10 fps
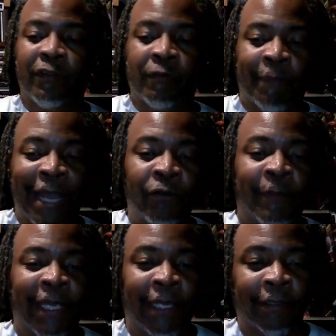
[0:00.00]

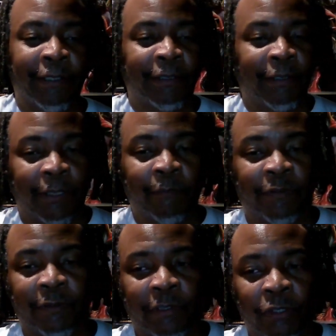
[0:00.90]
Spider-Man in the
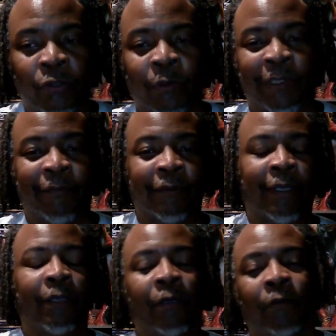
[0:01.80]
MCU and it was
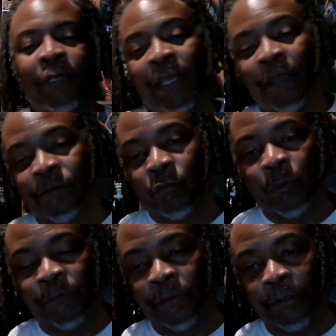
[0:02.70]
like, oh, he has to
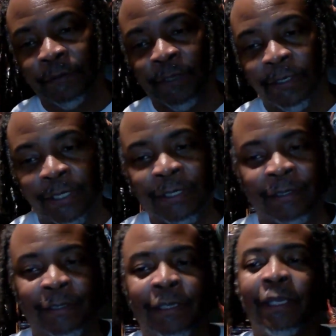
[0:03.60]
reveal his
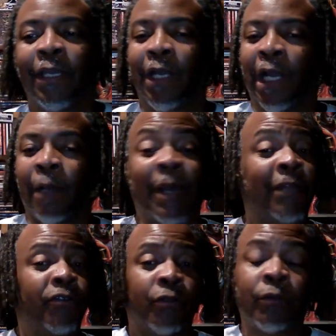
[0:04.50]
identity.
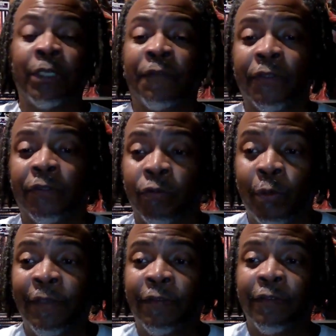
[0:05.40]
I do love the
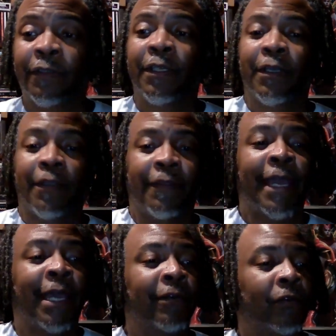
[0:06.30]
twist
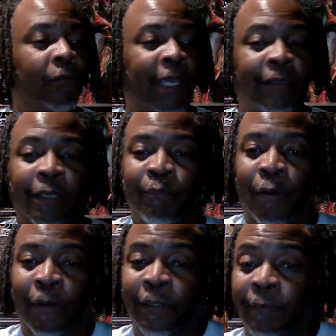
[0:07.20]
that, okay, they
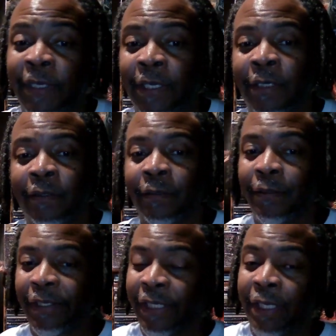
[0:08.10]
brought him in,
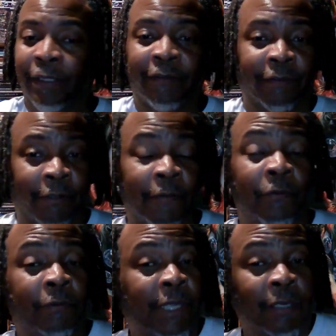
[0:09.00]
again, as
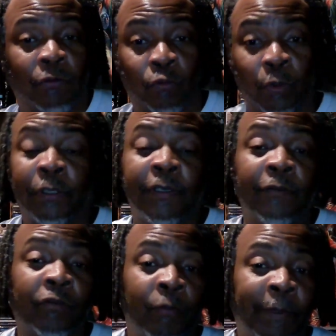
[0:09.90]
another kind of rookie
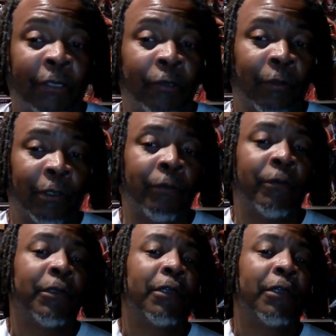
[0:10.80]
superhero.